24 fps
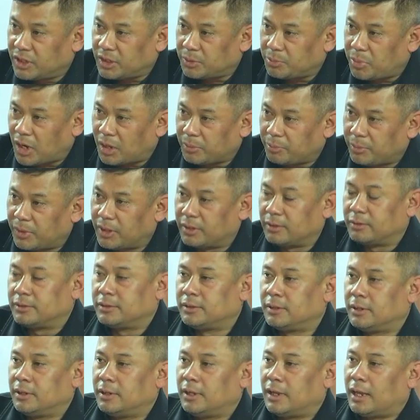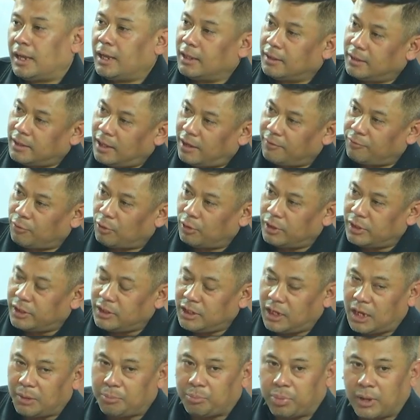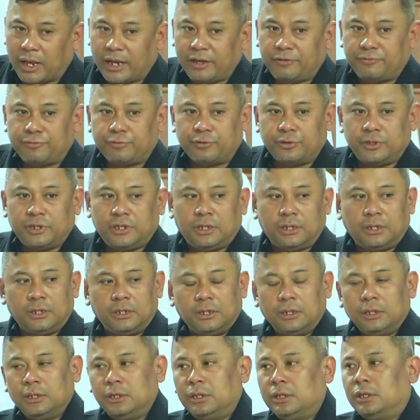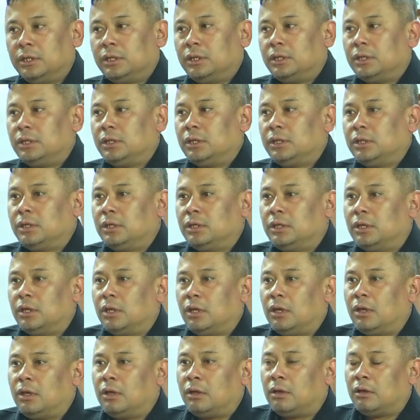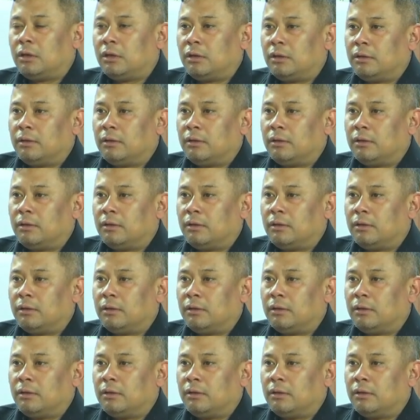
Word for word: department, and they have already applied for the uh,